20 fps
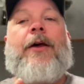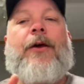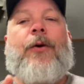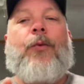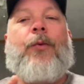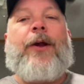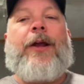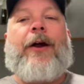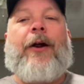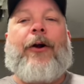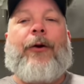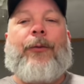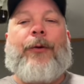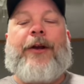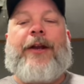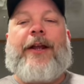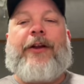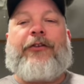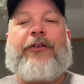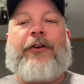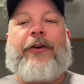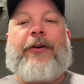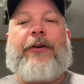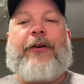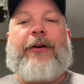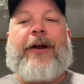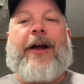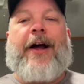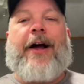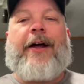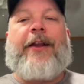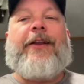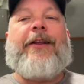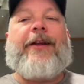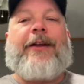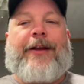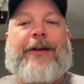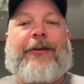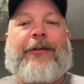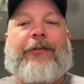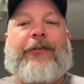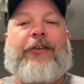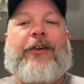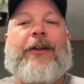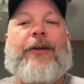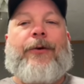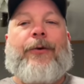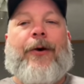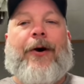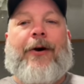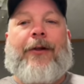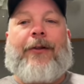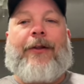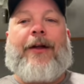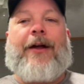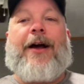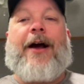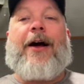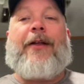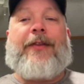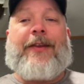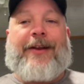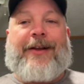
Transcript: We are One Nation Under God, and I'll see you all on the